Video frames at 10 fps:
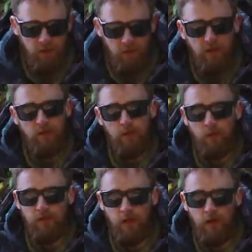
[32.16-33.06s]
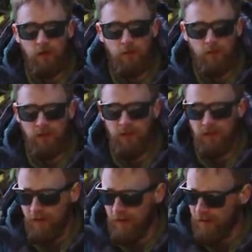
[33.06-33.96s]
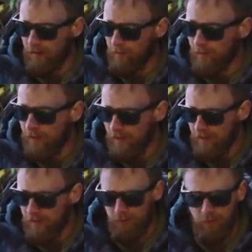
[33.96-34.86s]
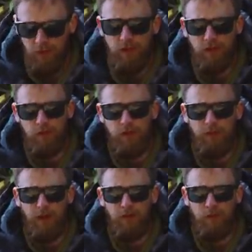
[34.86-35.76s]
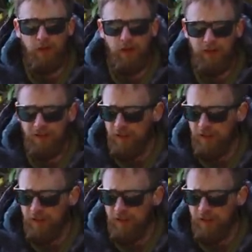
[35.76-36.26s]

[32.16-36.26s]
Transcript: you if you watched the last one. Got some really good feedback from that.